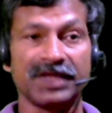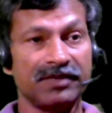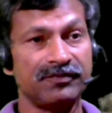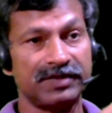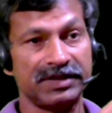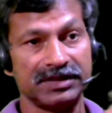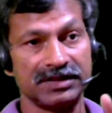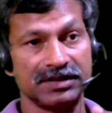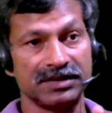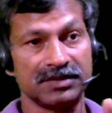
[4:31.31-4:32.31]
Every
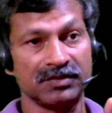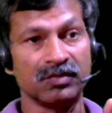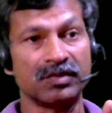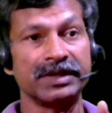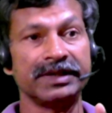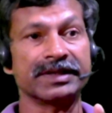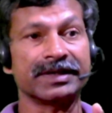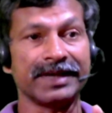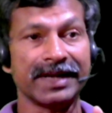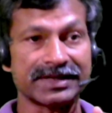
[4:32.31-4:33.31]
nuclear
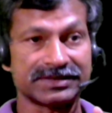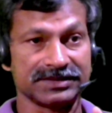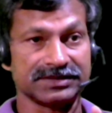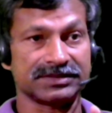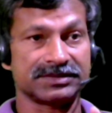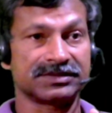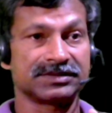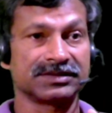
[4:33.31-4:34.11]
reactions